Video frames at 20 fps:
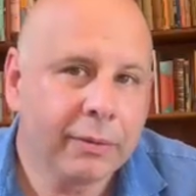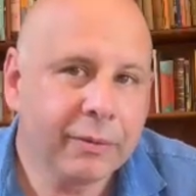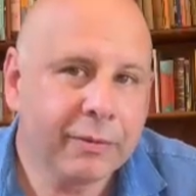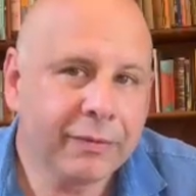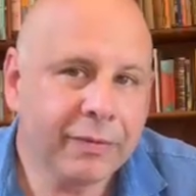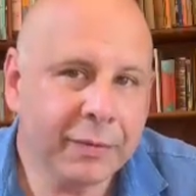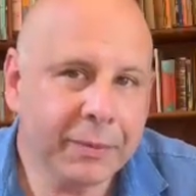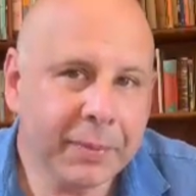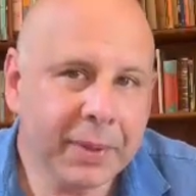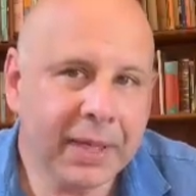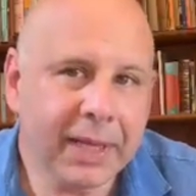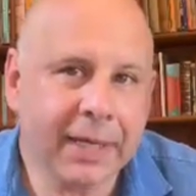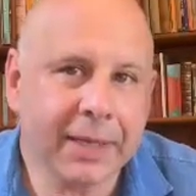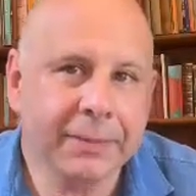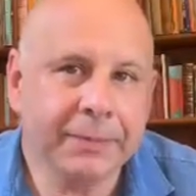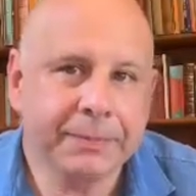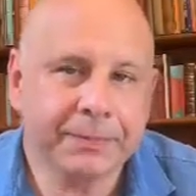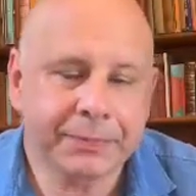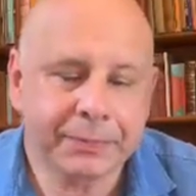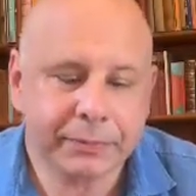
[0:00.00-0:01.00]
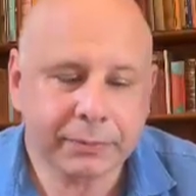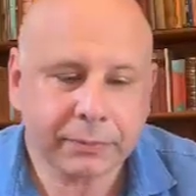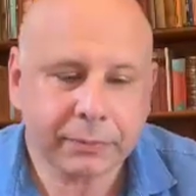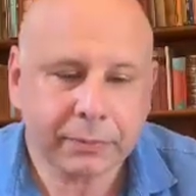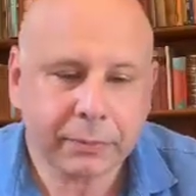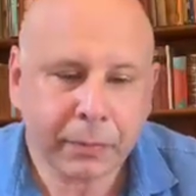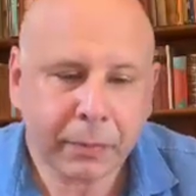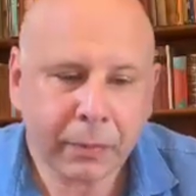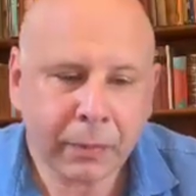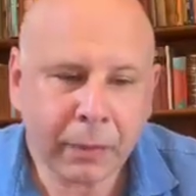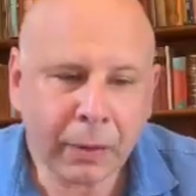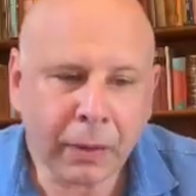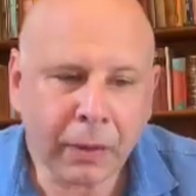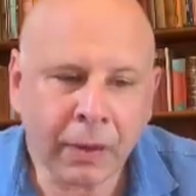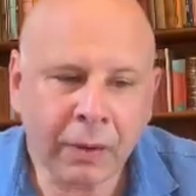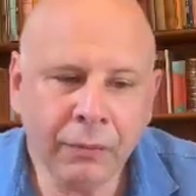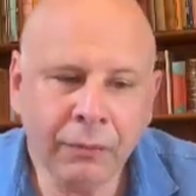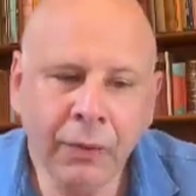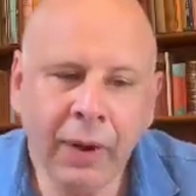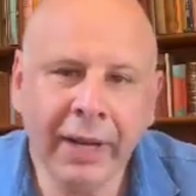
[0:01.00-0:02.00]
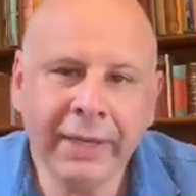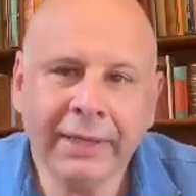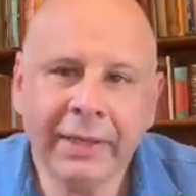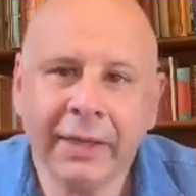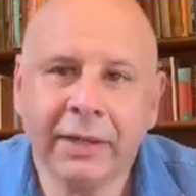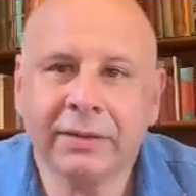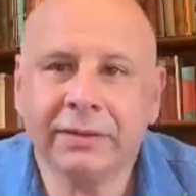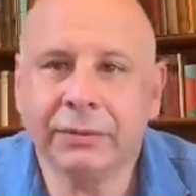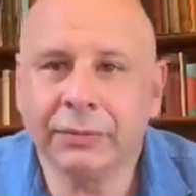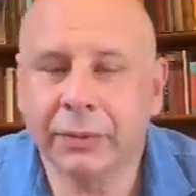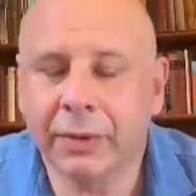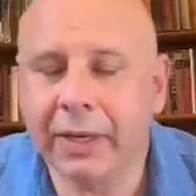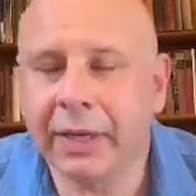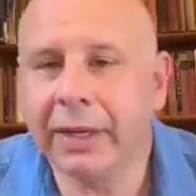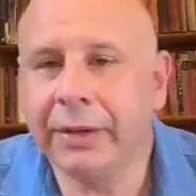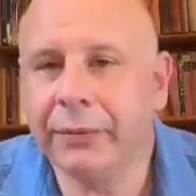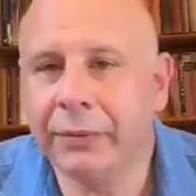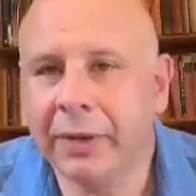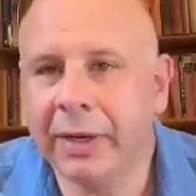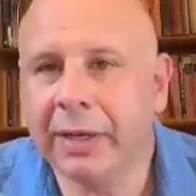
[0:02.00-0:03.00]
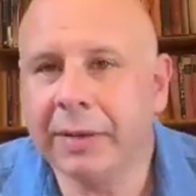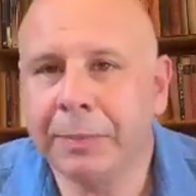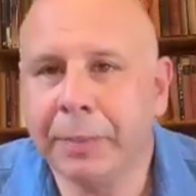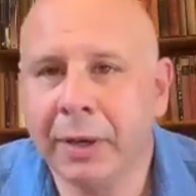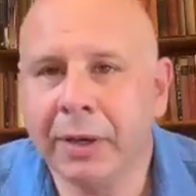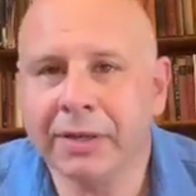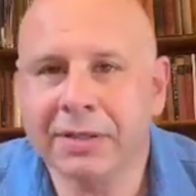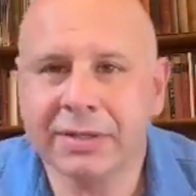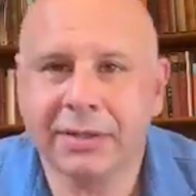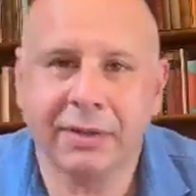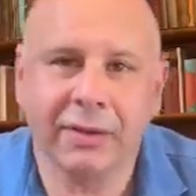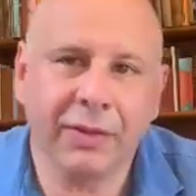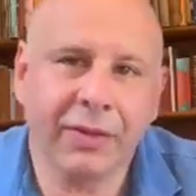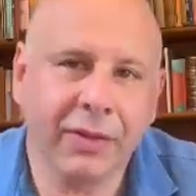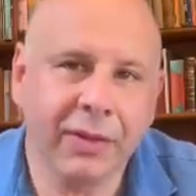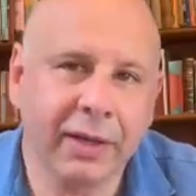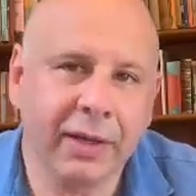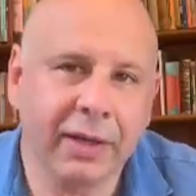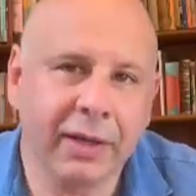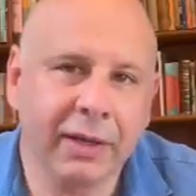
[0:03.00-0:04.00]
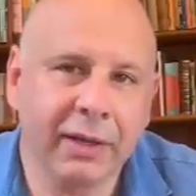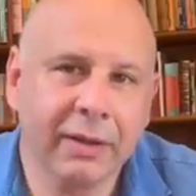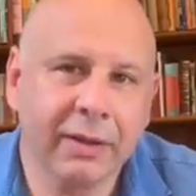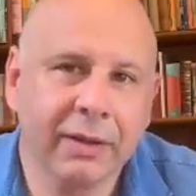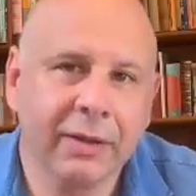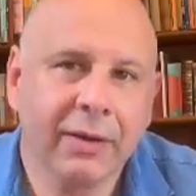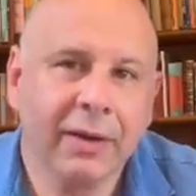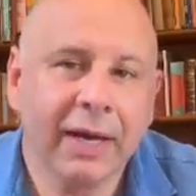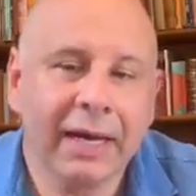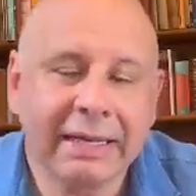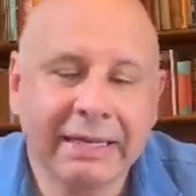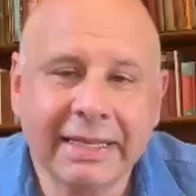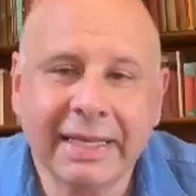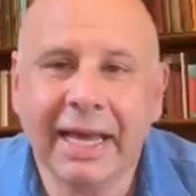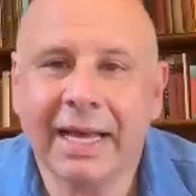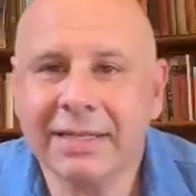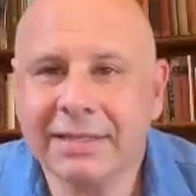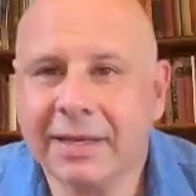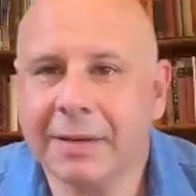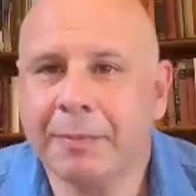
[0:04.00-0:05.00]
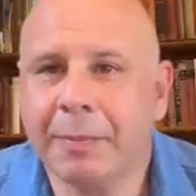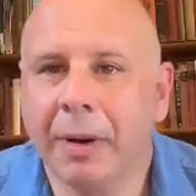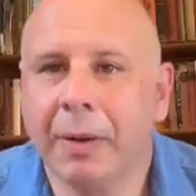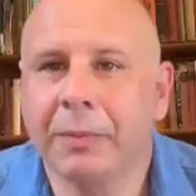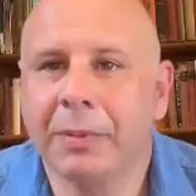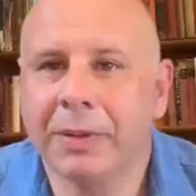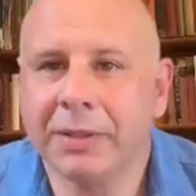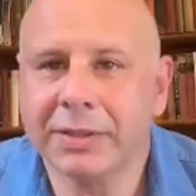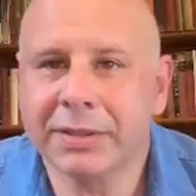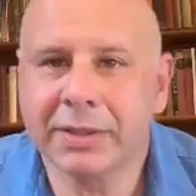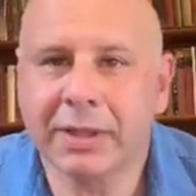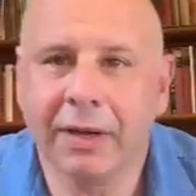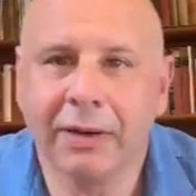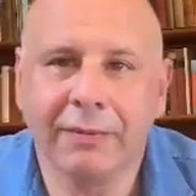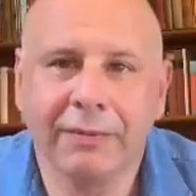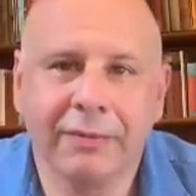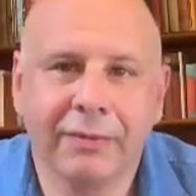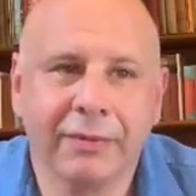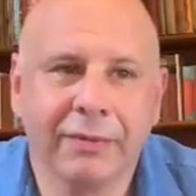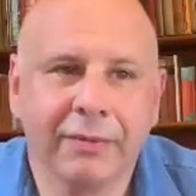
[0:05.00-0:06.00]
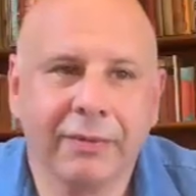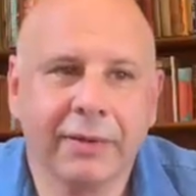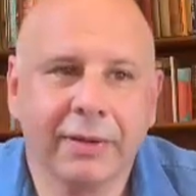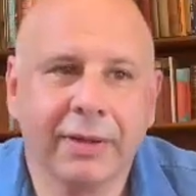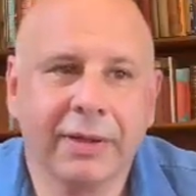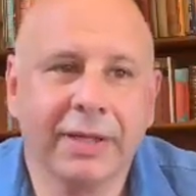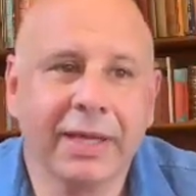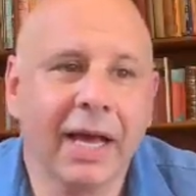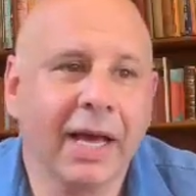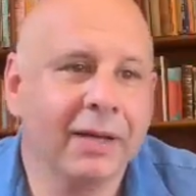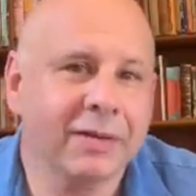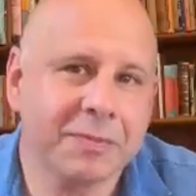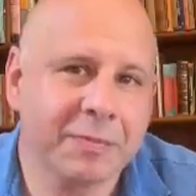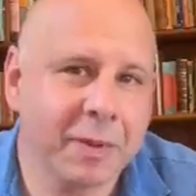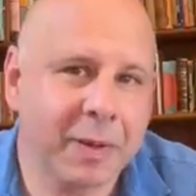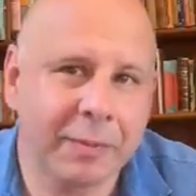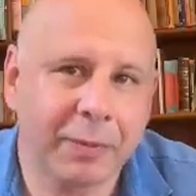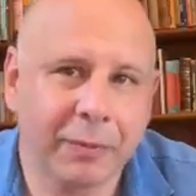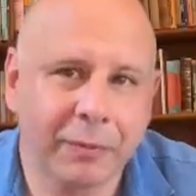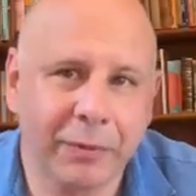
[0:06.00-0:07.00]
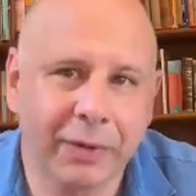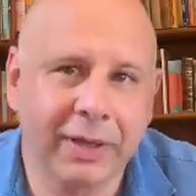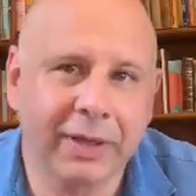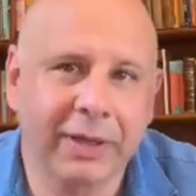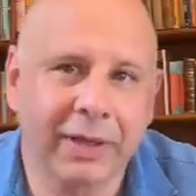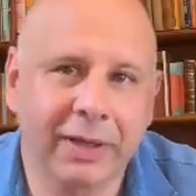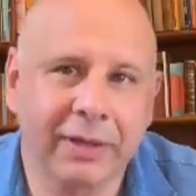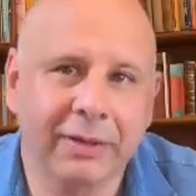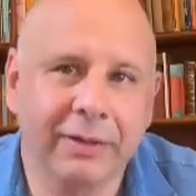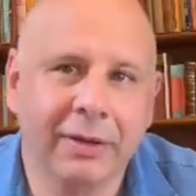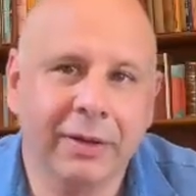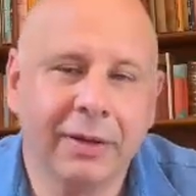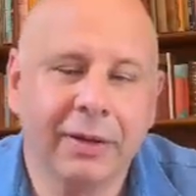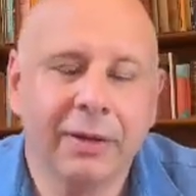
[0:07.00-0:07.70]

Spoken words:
For me, writing is a really, really personal thing. And yes, I publish stuff and yes, people read it.